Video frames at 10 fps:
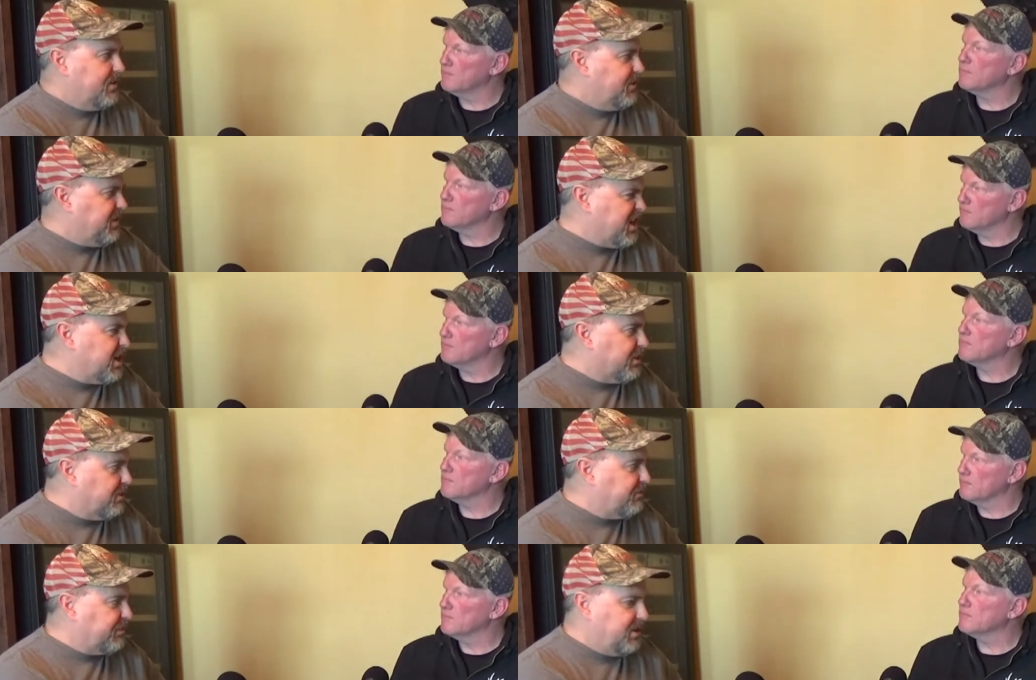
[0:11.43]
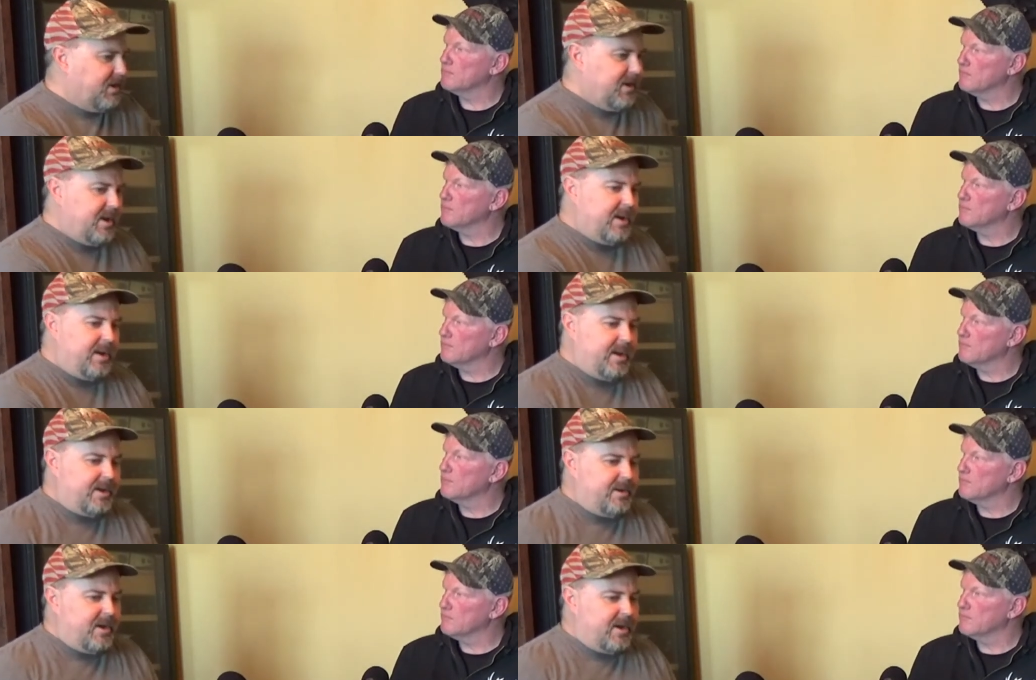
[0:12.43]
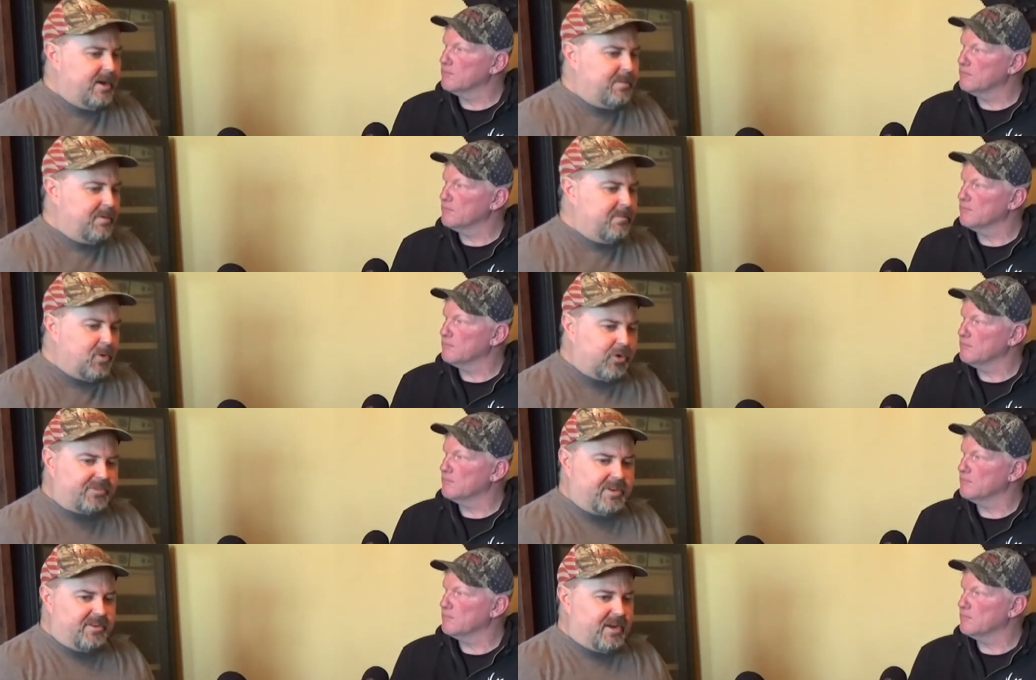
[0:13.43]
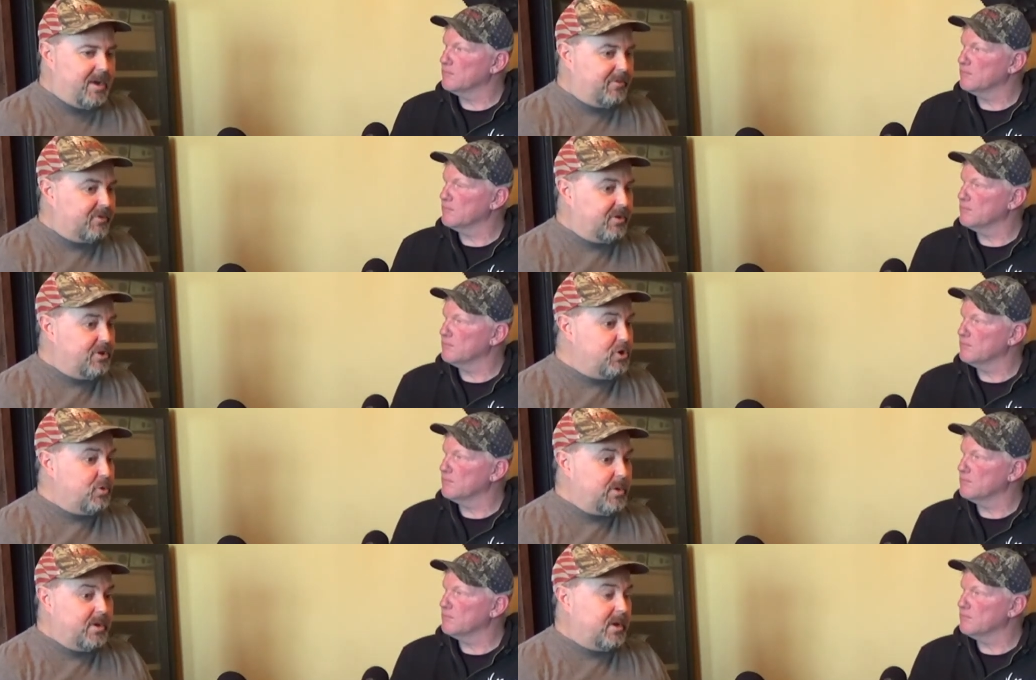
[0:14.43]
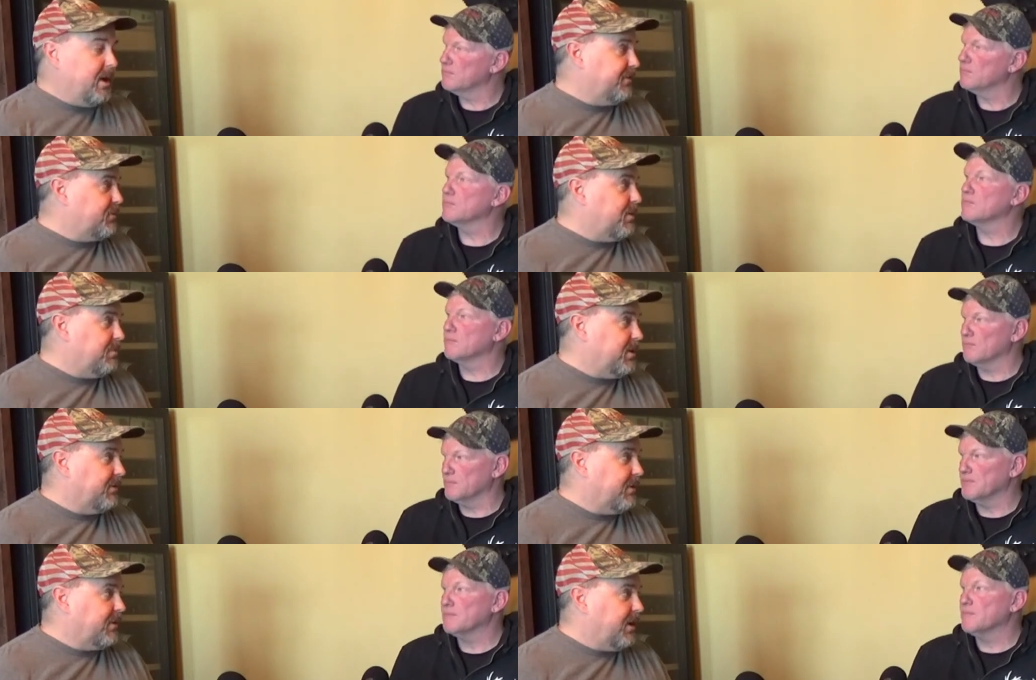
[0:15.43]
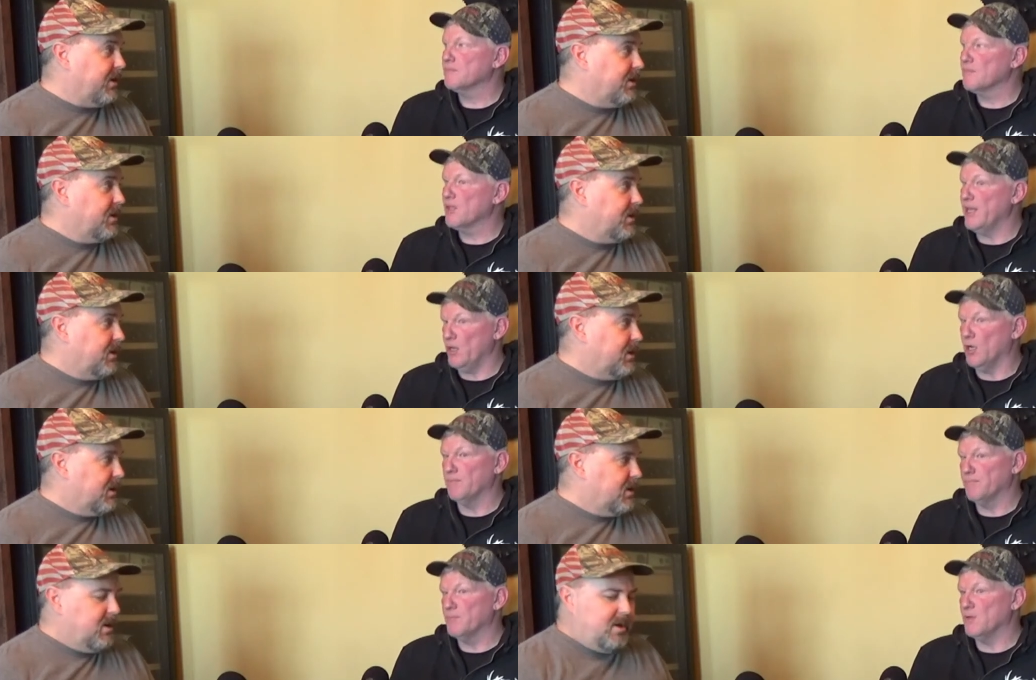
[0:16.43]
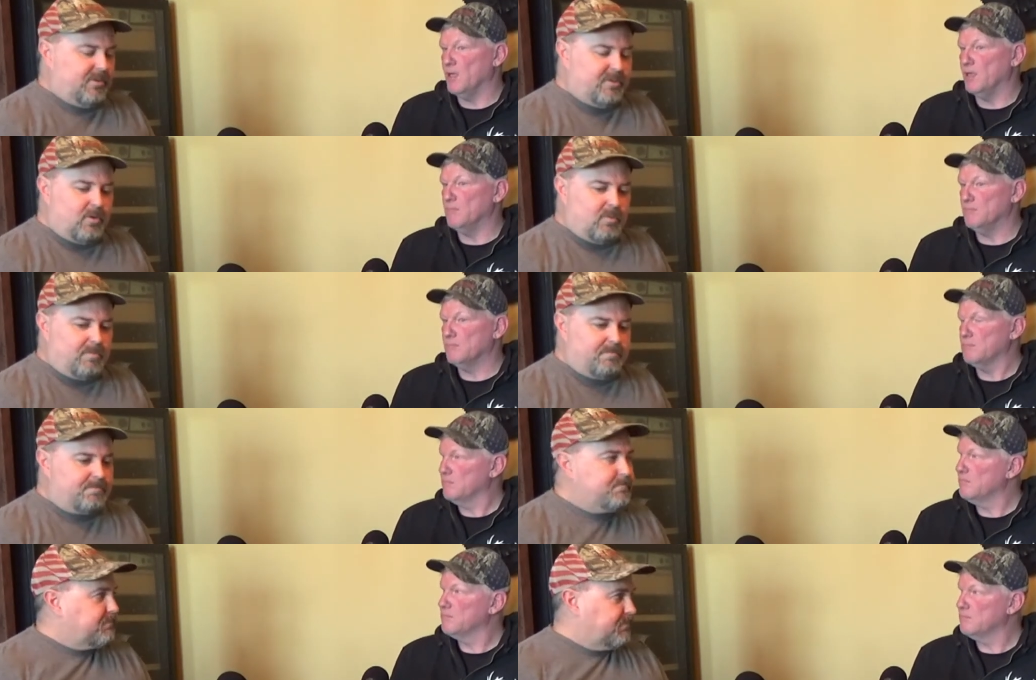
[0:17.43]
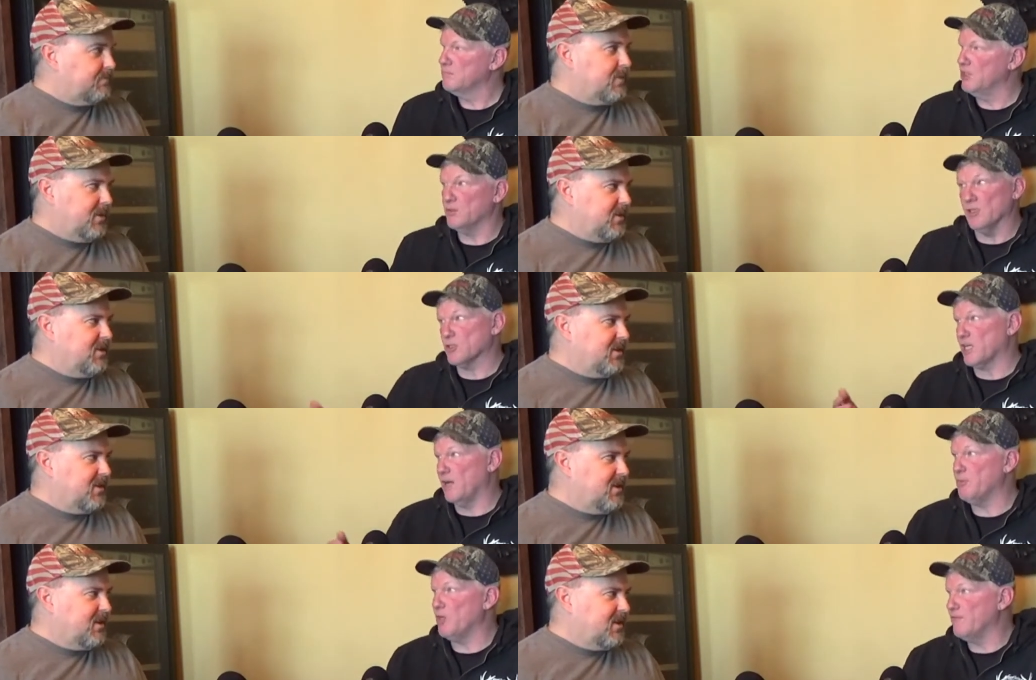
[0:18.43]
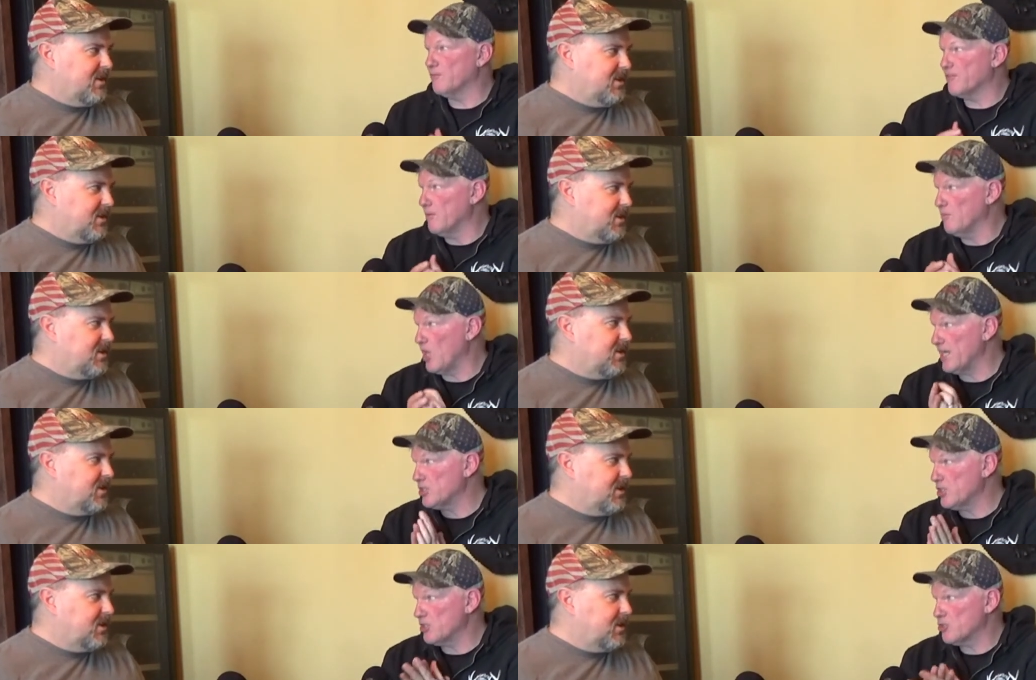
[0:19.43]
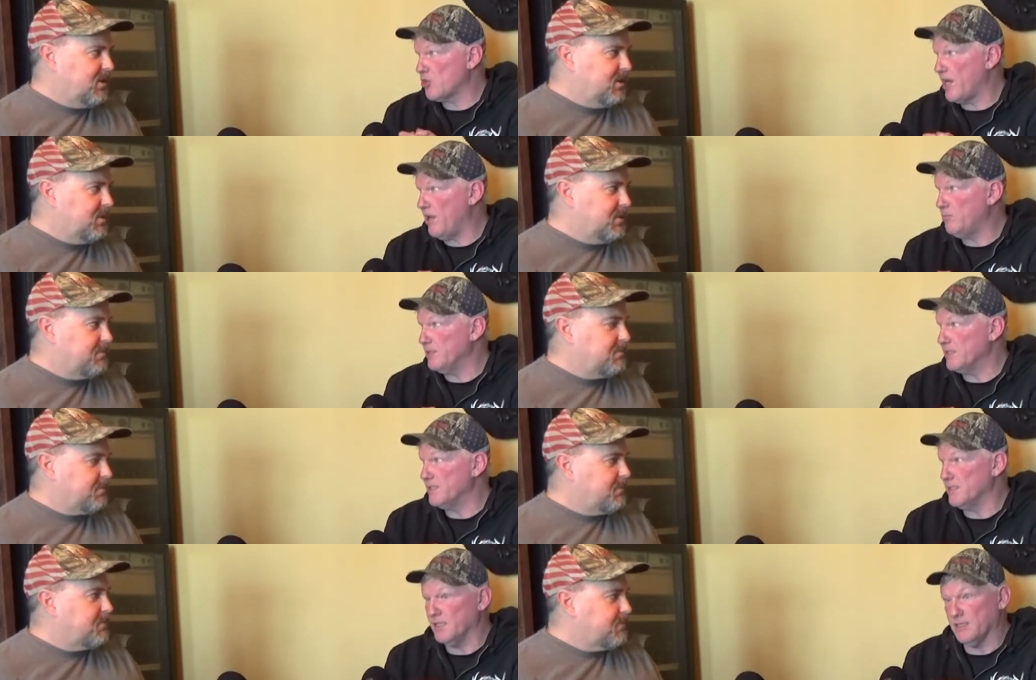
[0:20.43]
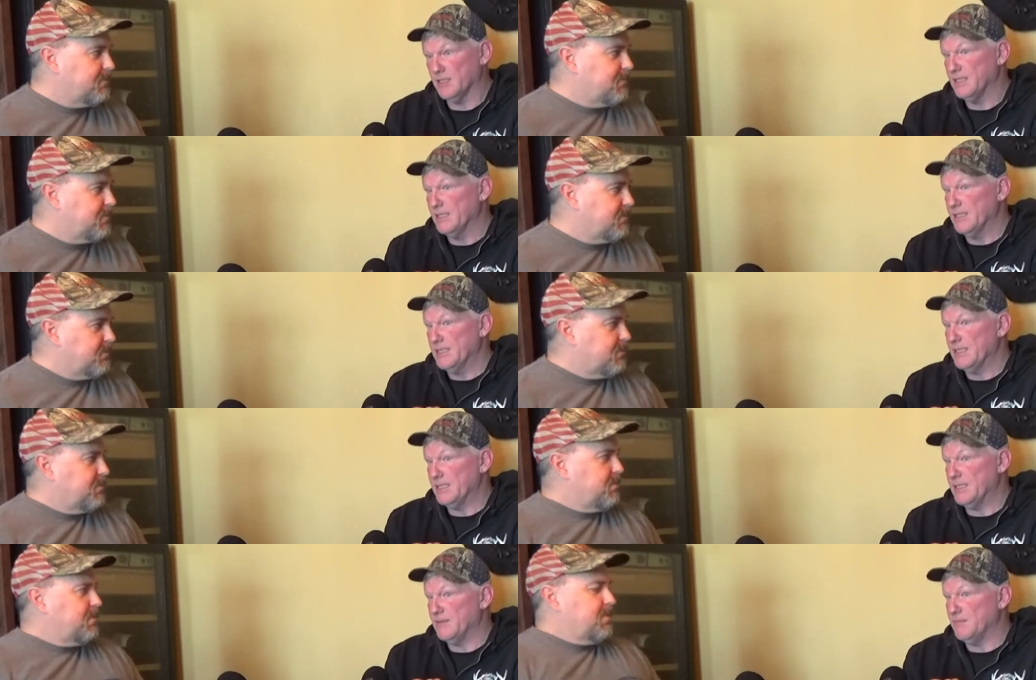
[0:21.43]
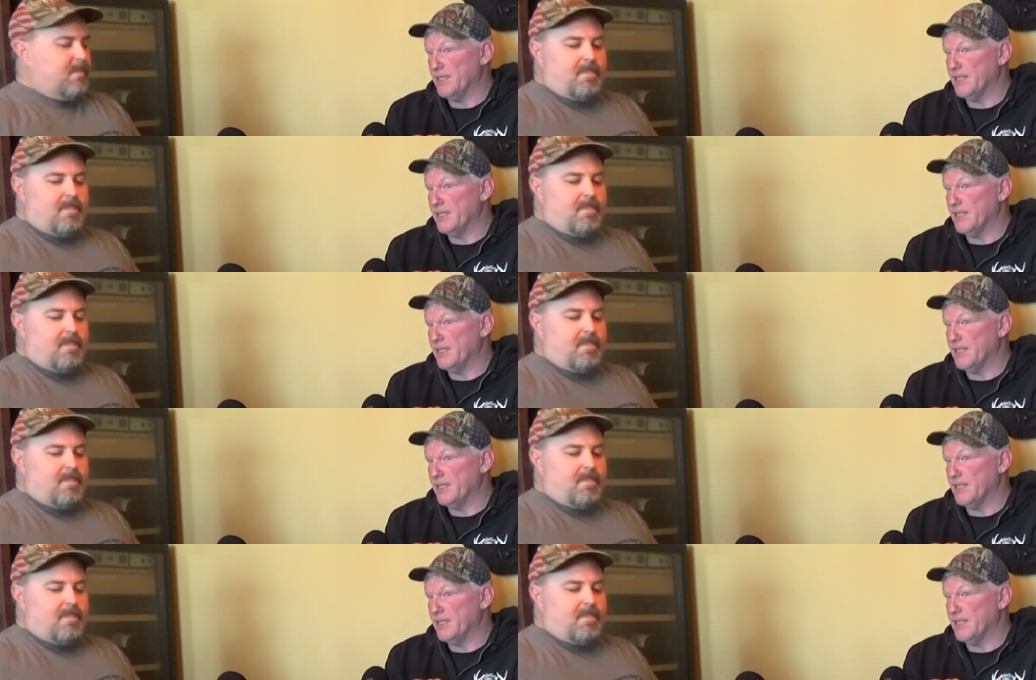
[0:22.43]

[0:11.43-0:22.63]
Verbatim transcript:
Speaker 1: years, and but most of these cameras are new in the last 12 months, aren't they?
Speaker 2: They are. So there's a couple of them from last year's trial, but I